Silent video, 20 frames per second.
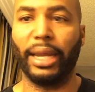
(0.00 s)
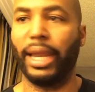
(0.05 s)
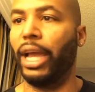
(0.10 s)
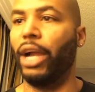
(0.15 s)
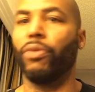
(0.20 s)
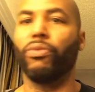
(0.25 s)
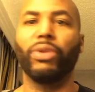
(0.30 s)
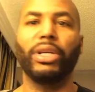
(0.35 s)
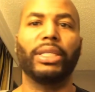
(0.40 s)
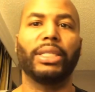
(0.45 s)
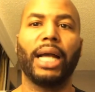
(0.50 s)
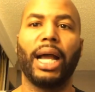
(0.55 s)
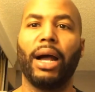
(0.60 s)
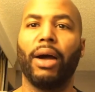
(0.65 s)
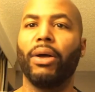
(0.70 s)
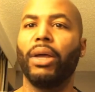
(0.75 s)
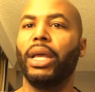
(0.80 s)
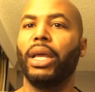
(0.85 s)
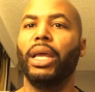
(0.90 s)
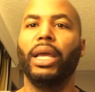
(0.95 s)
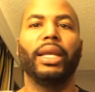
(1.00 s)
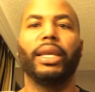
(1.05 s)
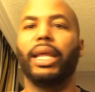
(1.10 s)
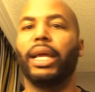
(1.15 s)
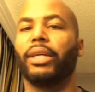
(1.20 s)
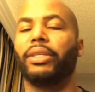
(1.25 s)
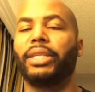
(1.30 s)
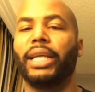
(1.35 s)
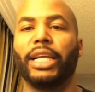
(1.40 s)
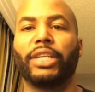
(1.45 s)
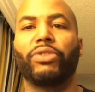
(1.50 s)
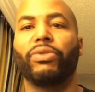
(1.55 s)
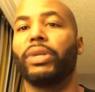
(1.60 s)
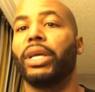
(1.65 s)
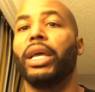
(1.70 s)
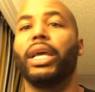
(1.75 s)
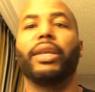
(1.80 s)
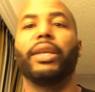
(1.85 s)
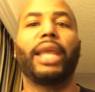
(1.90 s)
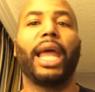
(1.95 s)
They'll reach out, they'll text
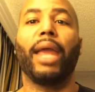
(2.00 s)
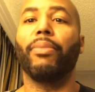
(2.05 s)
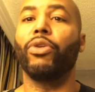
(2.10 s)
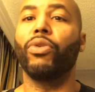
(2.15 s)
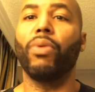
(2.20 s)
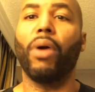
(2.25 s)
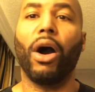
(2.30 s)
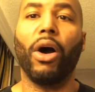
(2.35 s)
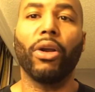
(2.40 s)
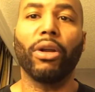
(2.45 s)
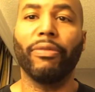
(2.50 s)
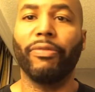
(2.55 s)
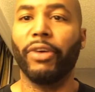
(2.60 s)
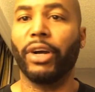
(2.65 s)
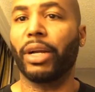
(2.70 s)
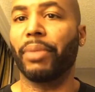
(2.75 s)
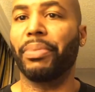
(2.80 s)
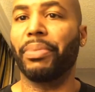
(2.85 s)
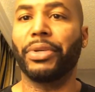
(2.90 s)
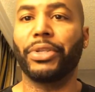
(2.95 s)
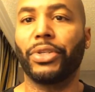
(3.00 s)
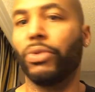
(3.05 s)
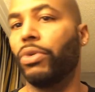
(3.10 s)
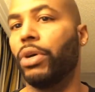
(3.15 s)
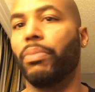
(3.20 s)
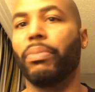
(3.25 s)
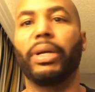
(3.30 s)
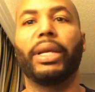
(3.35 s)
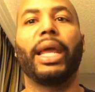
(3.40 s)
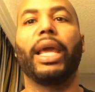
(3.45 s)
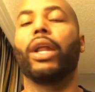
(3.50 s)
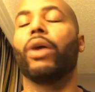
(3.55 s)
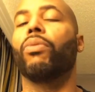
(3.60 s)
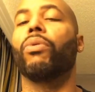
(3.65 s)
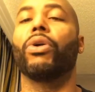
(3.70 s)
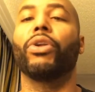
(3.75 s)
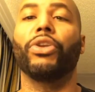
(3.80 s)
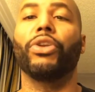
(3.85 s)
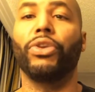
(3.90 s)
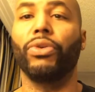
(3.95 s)
you. They do all the fucking pursuing, but they don't
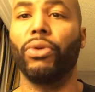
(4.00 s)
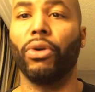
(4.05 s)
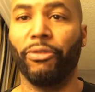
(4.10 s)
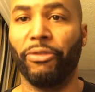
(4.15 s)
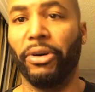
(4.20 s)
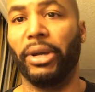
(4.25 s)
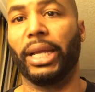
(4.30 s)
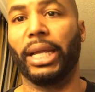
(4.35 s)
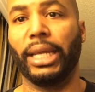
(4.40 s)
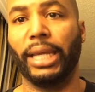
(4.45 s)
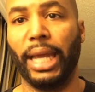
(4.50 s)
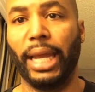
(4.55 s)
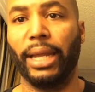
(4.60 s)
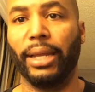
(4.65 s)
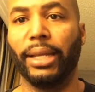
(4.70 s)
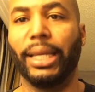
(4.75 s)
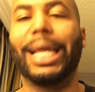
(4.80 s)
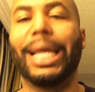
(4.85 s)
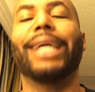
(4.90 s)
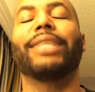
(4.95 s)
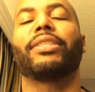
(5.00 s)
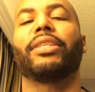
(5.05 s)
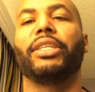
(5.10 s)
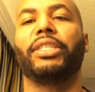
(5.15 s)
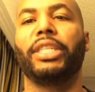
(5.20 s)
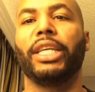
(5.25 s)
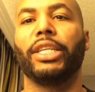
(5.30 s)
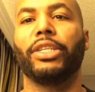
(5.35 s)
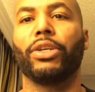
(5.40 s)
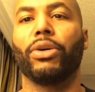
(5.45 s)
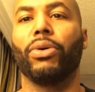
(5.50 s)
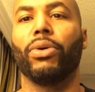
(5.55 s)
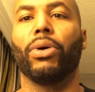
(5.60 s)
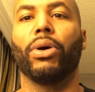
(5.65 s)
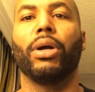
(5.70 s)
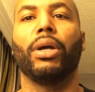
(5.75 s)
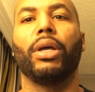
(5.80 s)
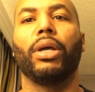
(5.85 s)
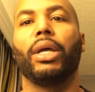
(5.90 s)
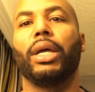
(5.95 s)
want to do no fucking date. That's an attention
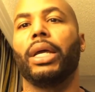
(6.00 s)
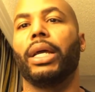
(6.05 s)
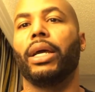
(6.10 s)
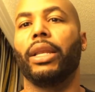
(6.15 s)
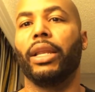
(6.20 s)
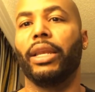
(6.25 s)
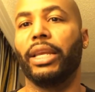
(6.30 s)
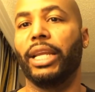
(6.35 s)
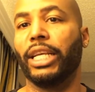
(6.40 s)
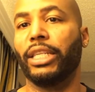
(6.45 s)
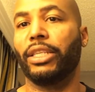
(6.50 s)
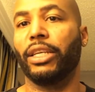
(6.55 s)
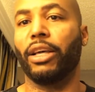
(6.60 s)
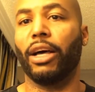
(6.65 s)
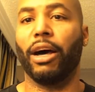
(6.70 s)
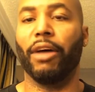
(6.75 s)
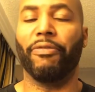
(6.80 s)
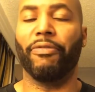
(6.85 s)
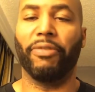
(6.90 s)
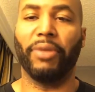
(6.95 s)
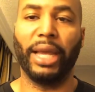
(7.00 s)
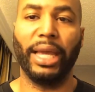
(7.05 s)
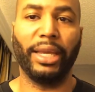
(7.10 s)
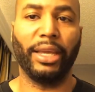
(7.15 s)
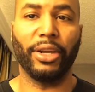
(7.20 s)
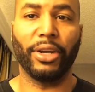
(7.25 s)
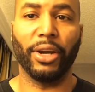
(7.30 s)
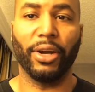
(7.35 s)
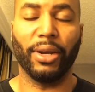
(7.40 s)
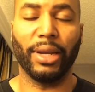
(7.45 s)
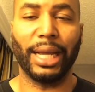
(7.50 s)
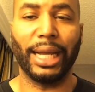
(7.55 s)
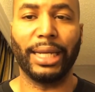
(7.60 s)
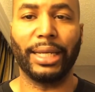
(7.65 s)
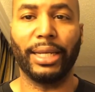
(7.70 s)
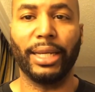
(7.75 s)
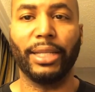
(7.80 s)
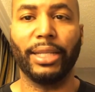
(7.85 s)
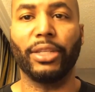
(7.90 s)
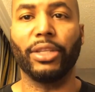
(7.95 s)
whore. This a flaky girl
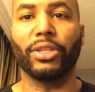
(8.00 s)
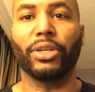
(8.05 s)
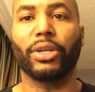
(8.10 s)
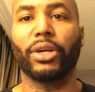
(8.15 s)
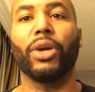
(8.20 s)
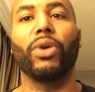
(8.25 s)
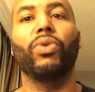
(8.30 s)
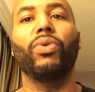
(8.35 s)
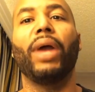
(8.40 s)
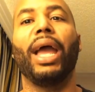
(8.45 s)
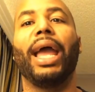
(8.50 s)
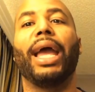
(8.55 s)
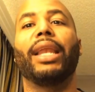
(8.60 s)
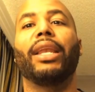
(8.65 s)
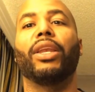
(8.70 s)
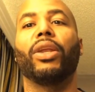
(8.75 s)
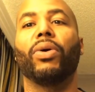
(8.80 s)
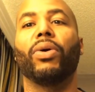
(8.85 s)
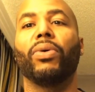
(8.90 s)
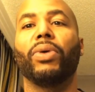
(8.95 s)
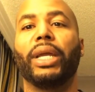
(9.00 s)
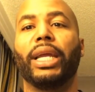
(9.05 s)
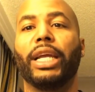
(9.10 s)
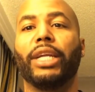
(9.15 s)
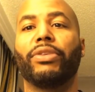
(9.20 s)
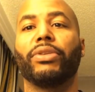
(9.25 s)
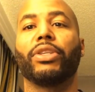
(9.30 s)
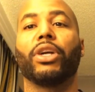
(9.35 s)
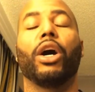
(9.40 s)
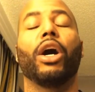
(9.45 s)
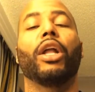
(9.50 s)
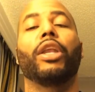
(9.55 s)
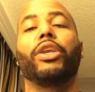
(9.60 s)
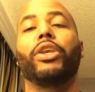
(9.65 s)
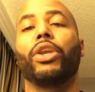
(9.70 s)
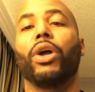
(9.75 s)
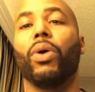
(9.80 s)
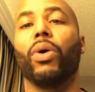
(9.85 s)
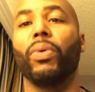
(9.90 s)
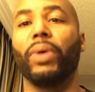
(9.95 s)
like this is a girl who had low interest or
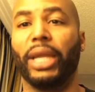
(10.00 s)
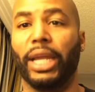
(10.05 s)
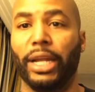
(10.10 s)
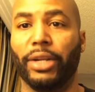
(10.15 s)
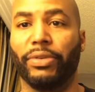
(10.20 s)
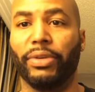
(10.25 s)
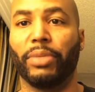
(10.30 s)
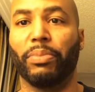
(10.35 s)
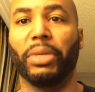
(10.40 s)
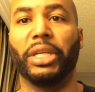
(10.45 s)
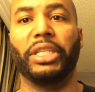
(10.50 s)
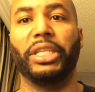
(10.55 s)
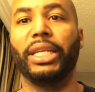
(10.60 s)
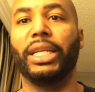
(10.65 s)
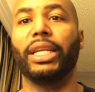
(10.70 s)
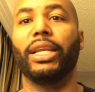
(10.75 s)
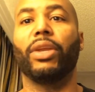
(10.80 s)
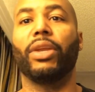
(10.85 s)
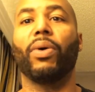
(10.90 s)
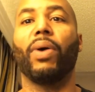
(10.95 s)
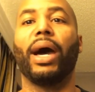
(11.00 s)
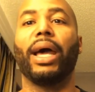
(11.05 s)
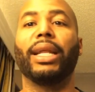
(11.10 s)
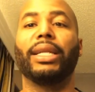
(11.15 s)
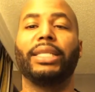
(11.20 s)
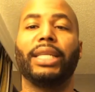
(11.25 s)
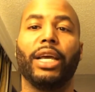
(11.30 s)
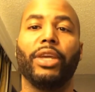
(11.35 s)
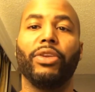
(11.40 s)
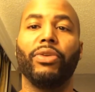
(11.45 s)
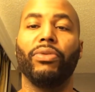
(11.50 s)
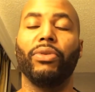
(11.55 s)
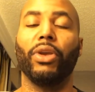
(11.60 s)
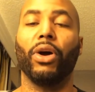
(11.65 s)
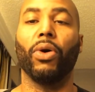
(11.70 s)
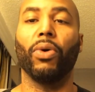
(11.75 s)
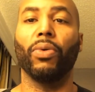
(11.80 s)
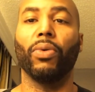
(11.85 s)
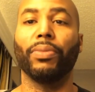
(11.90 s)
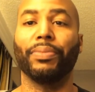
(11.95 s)
no interest, but she didn't know how to tell you
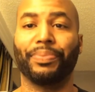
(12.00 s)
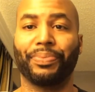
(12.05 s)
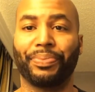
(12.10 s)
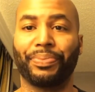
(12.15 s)
no.